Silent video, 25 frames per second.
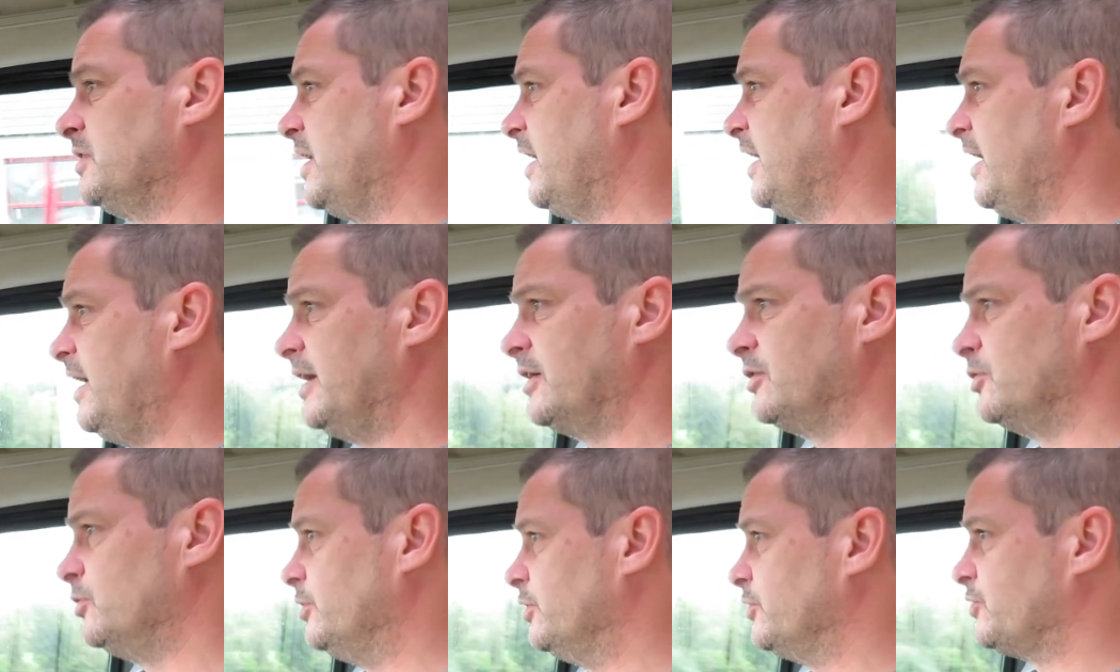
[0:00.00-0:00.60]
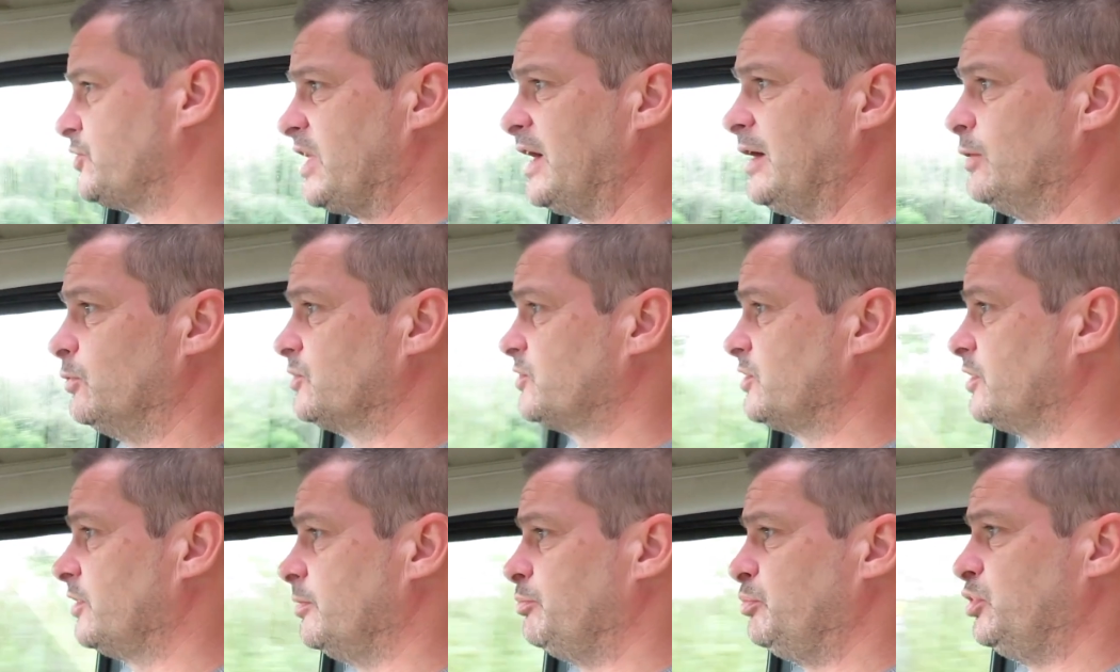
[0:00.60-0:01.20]
Heart goes
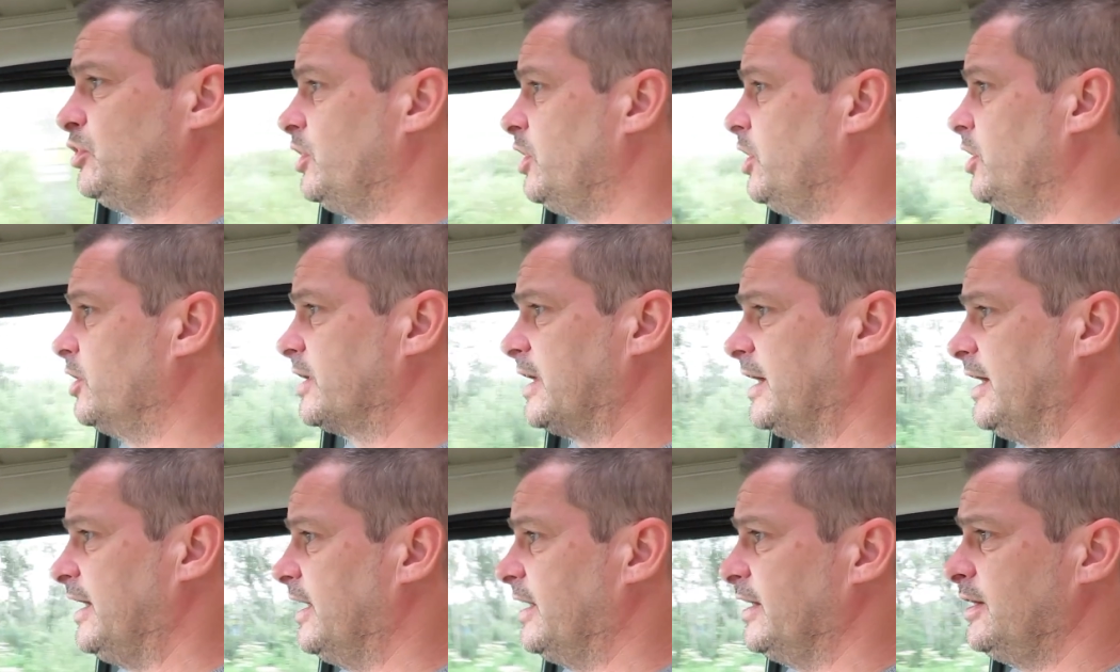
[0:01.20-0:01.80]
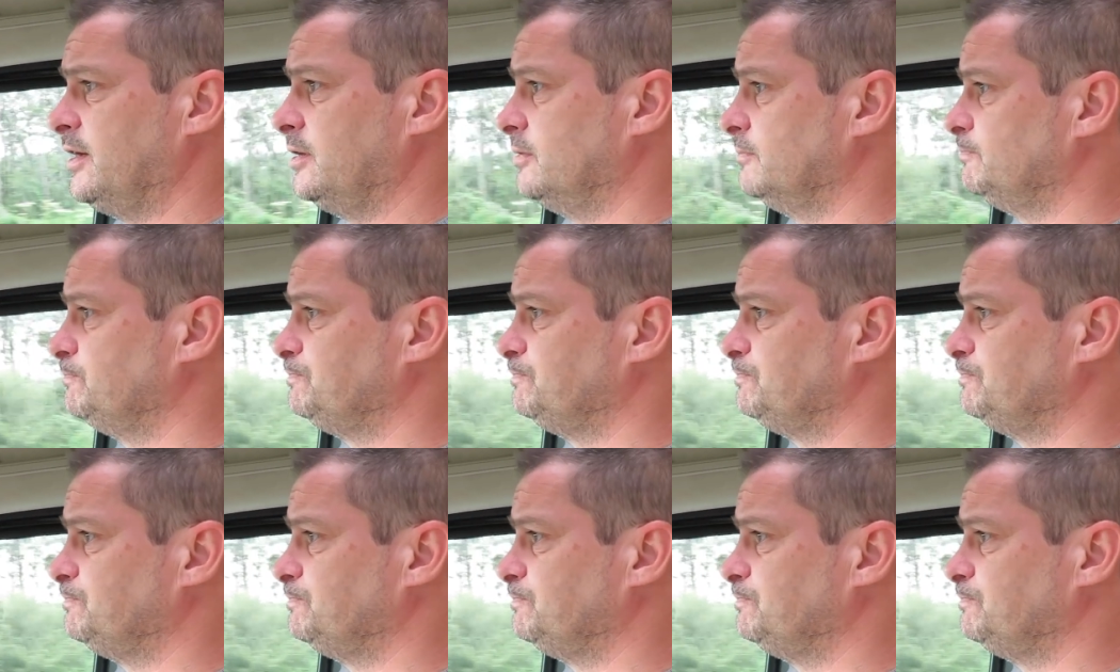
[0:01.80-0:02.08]
out to the poor guy.